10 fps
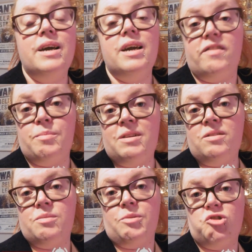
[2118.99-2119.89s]
If you're brand
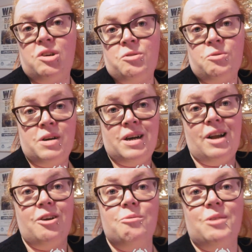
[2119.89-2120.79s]
new to my channel,
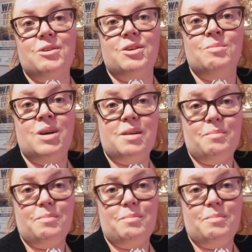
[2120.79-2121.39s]
hello and welcome.